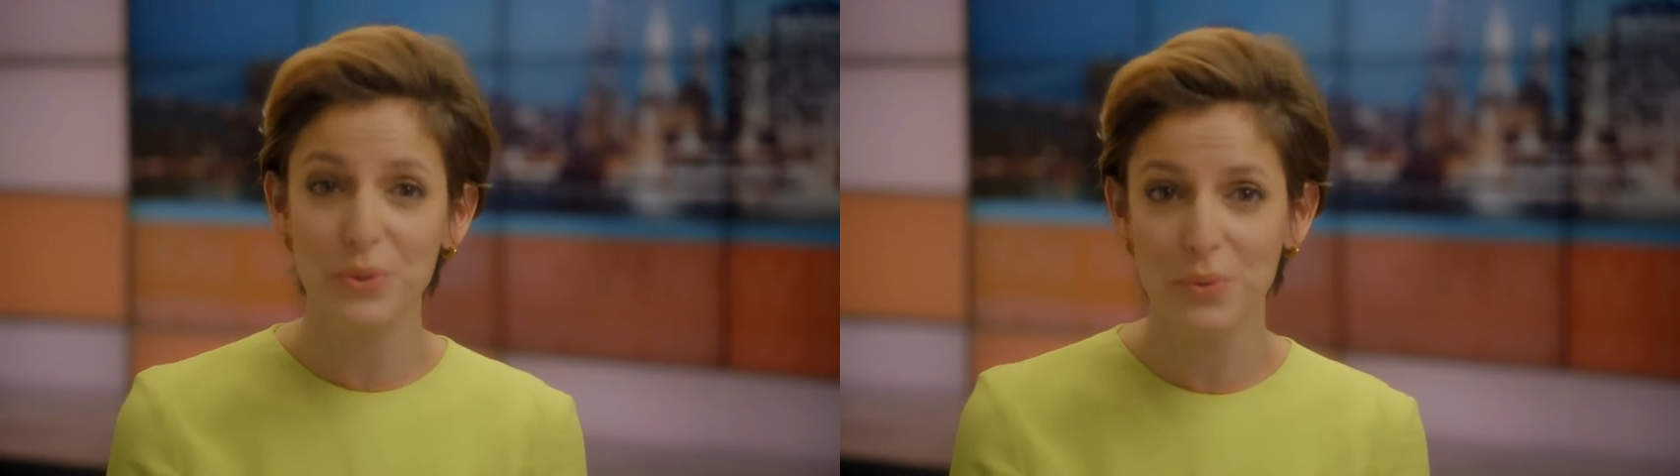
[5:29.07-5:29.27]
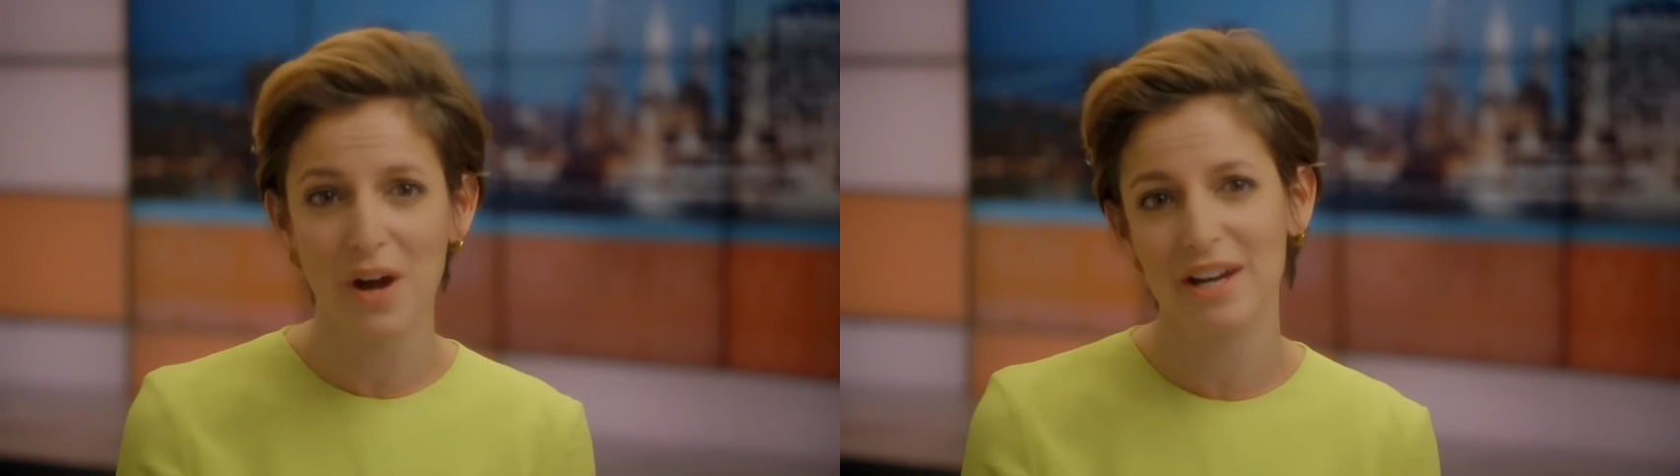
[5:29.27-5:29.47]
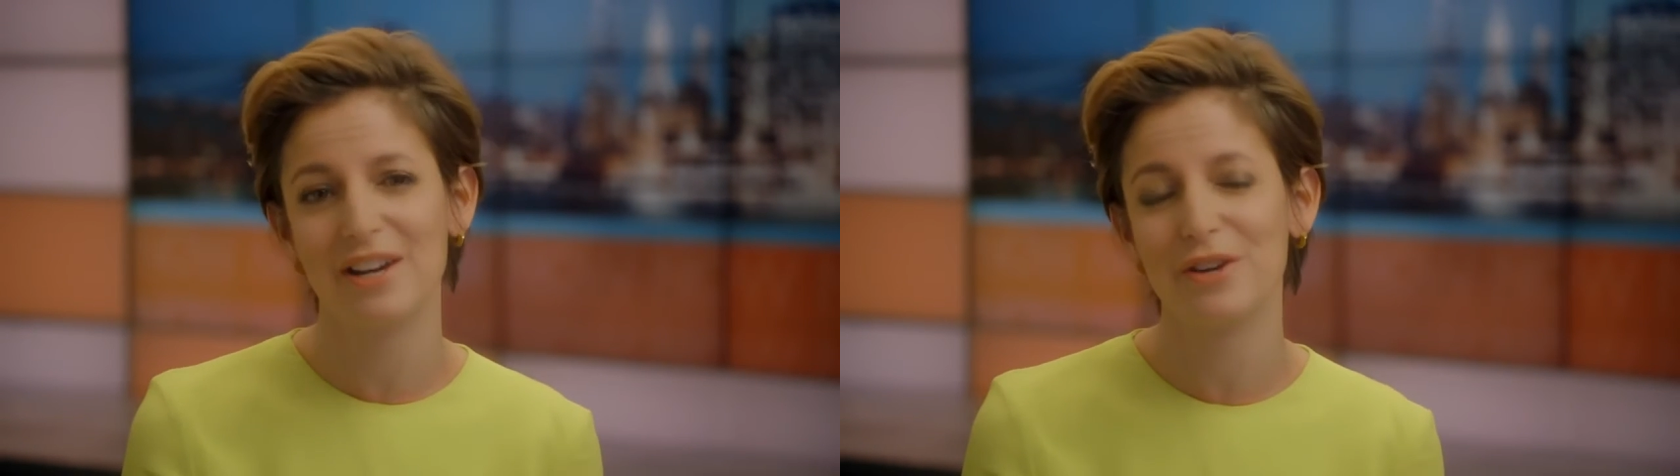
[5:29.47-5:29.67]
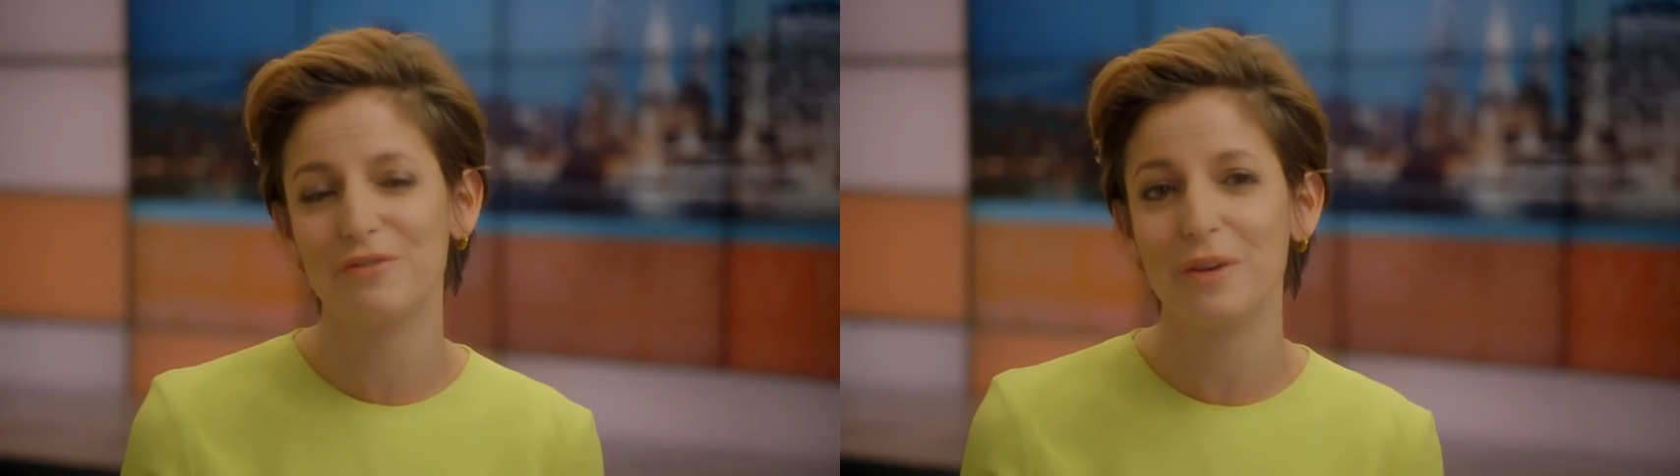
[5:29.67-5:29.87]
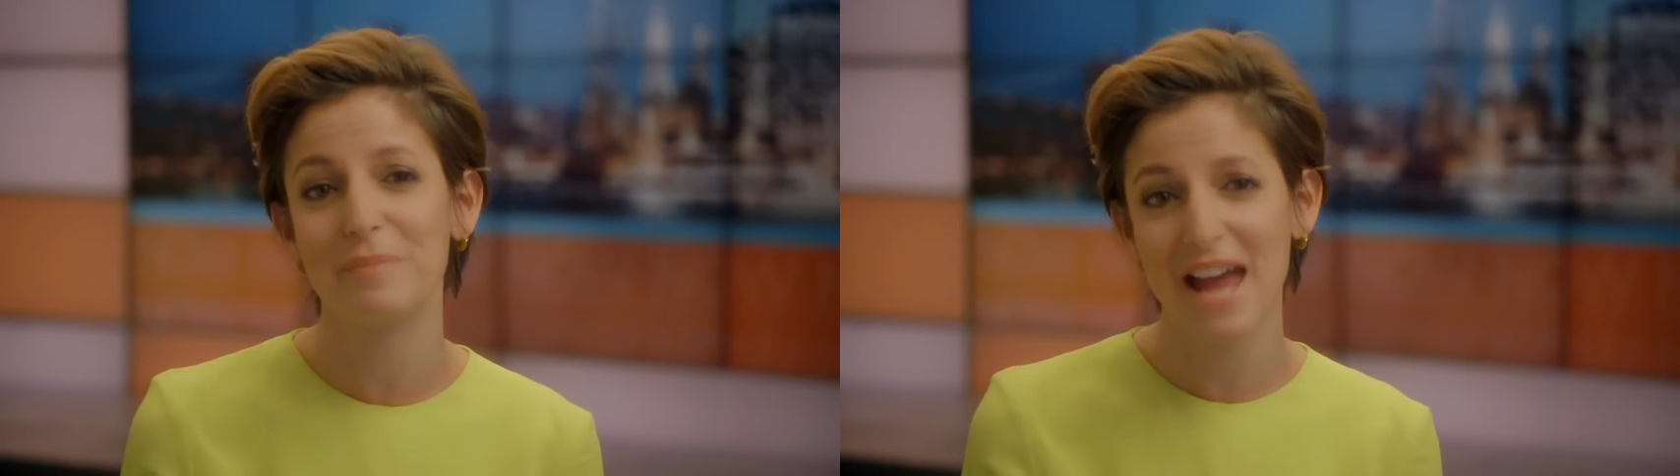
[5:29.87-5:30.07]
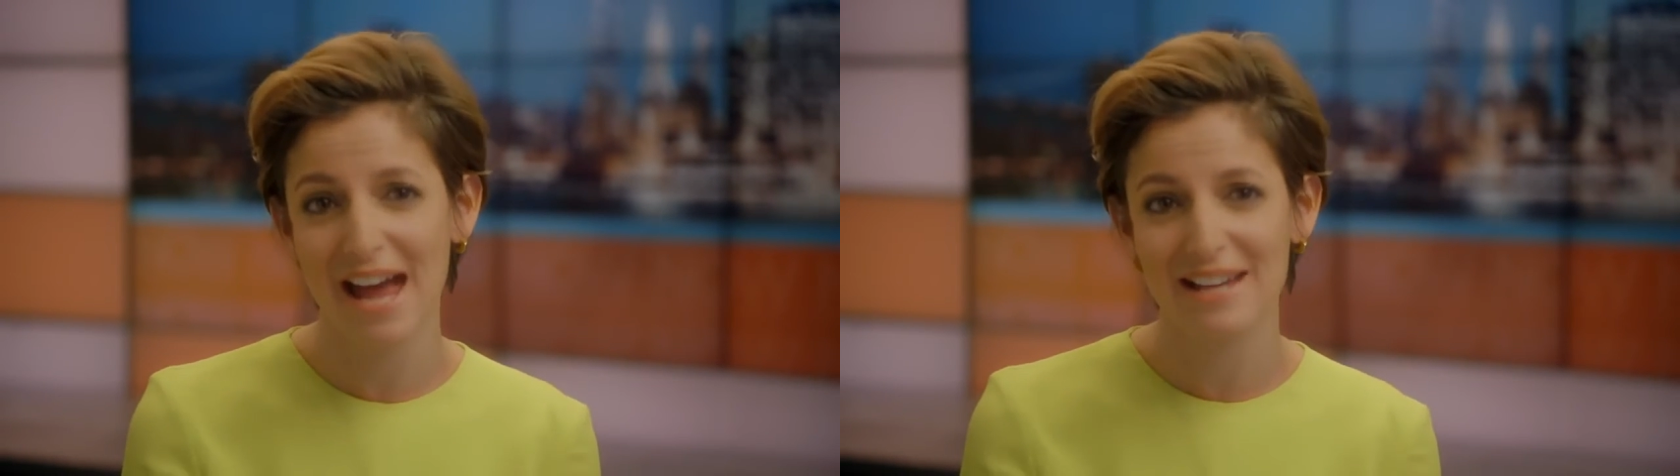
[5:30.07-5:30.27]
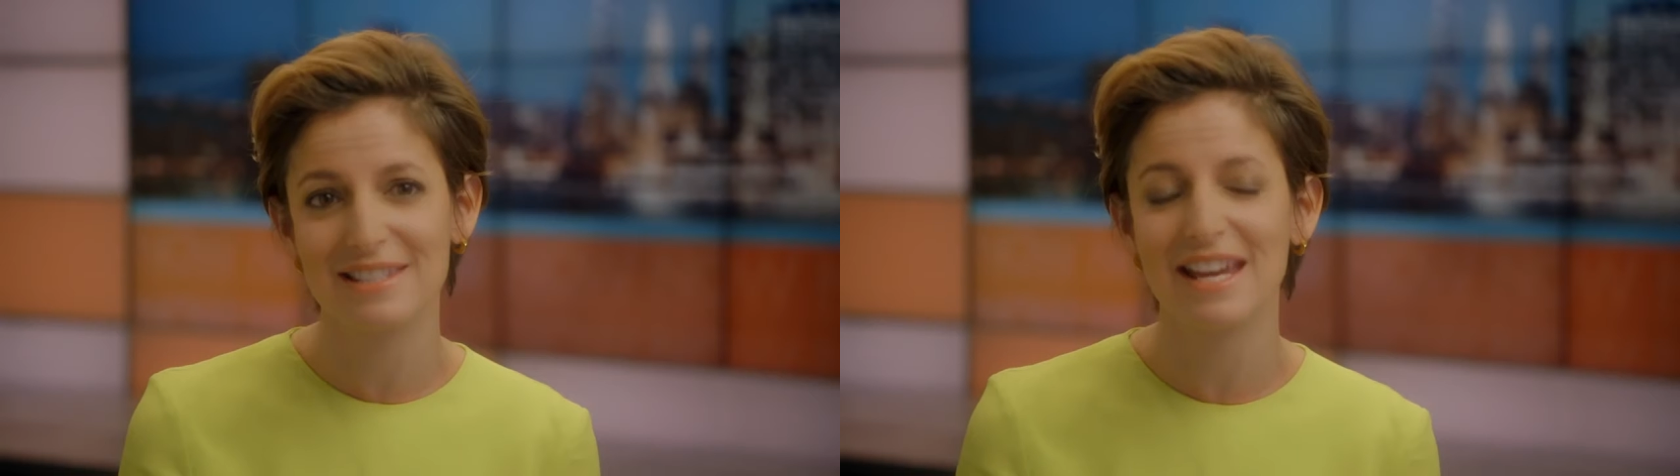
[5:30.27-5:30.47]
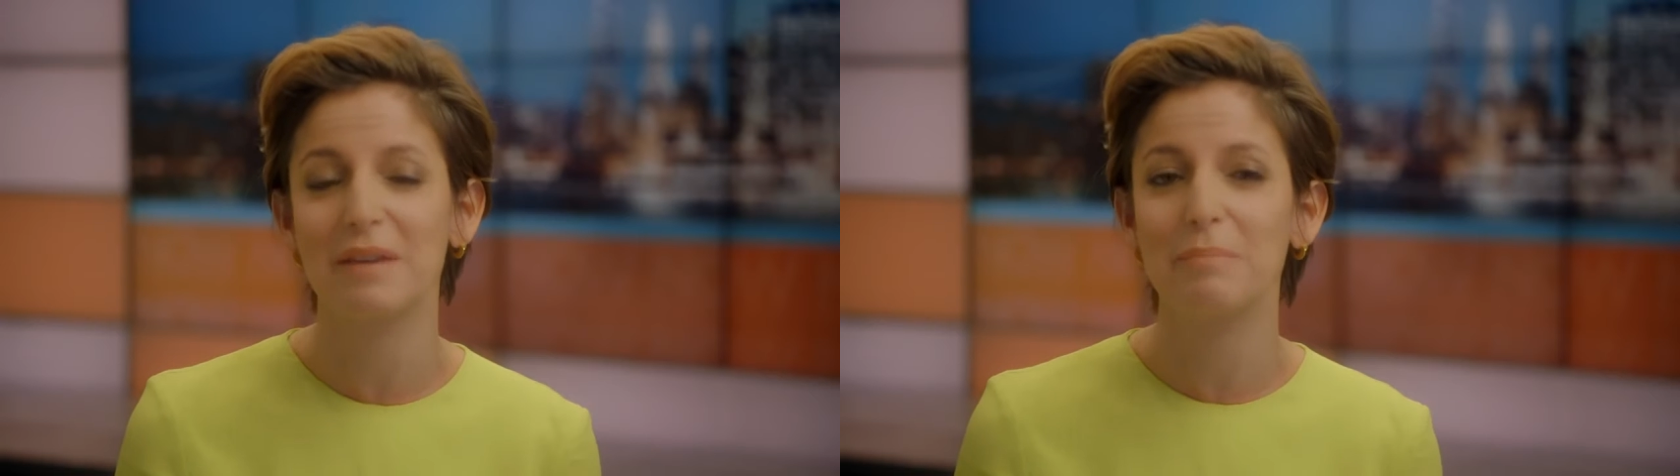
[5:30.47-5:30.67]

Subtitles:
you want to hear from next